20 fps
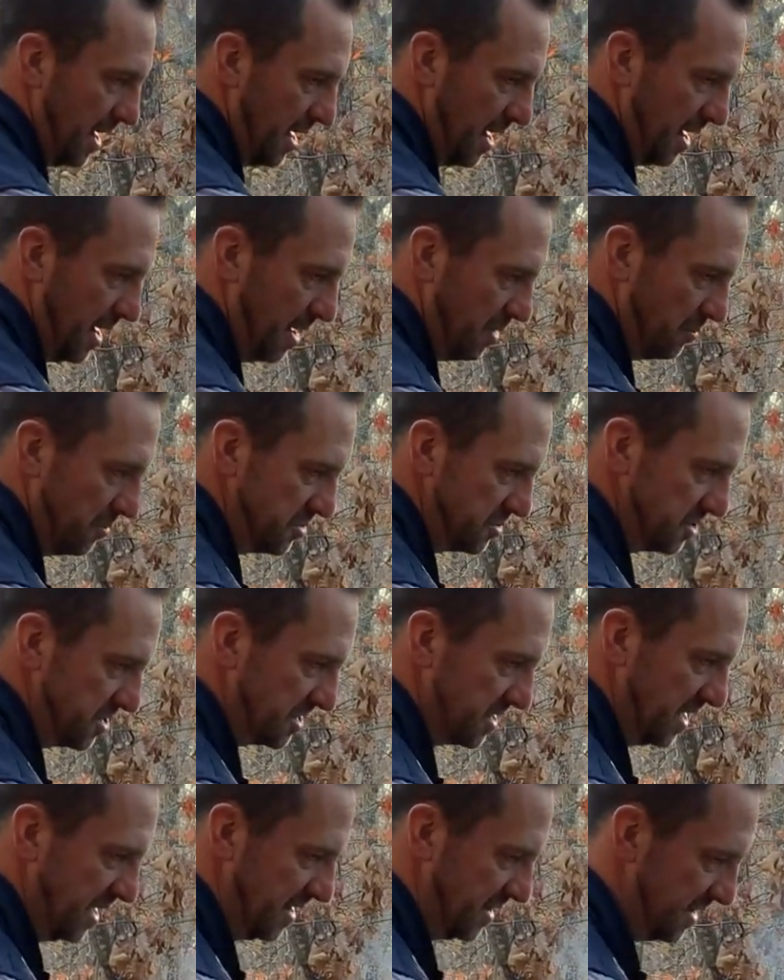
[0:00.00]
And we'll just
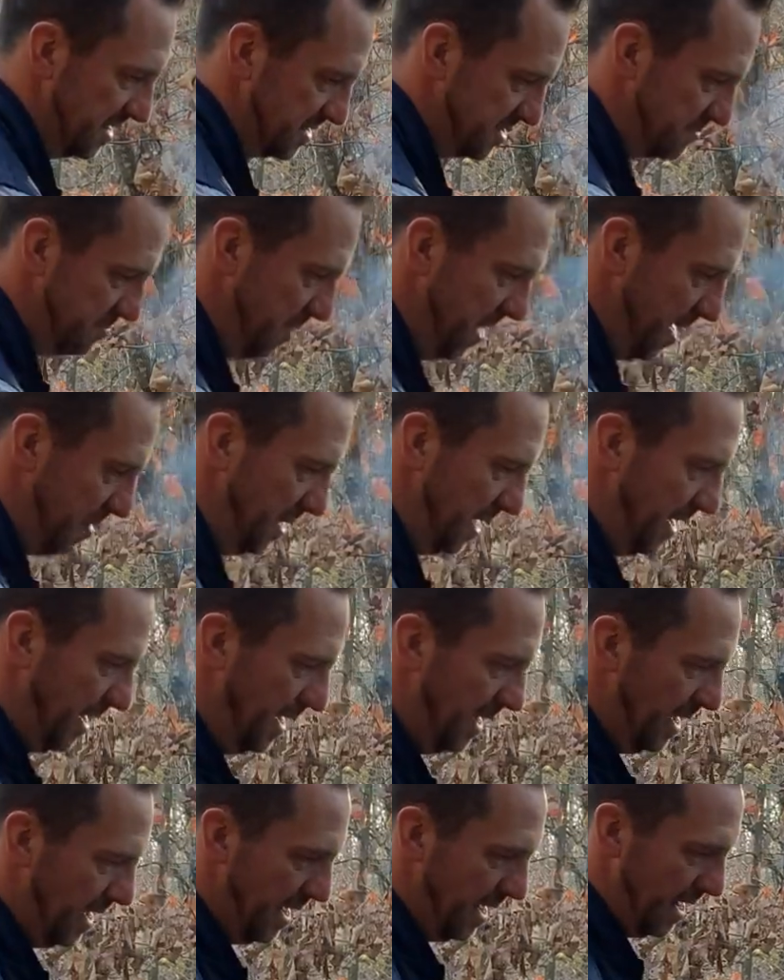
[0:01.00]
take this baby,
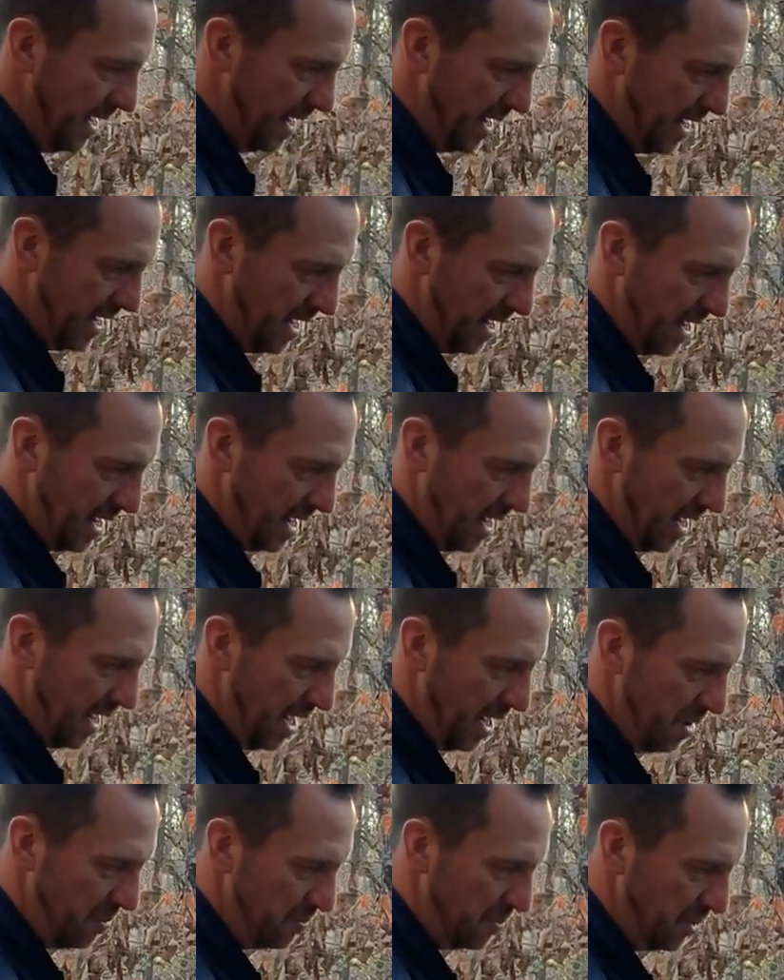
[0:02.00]

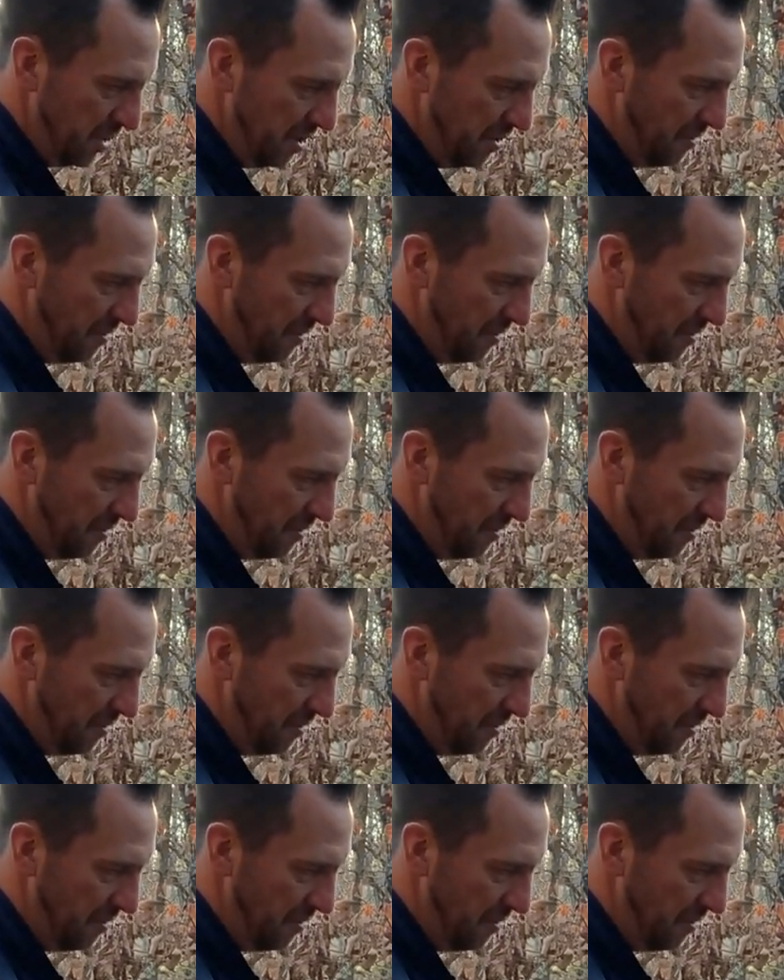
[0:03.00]
and put it